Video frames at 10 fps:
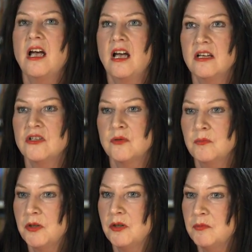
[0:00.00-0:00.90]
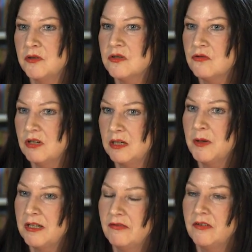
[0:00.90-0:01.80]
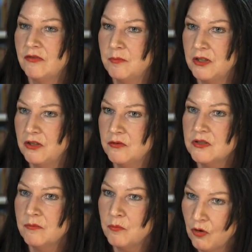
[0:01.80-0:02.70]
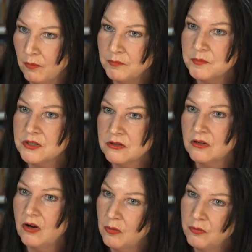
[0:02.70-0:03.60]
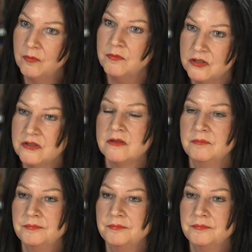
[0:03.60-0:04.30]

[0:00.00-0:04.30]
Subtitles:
and some pupils really benefit from the use of prompts or prompters.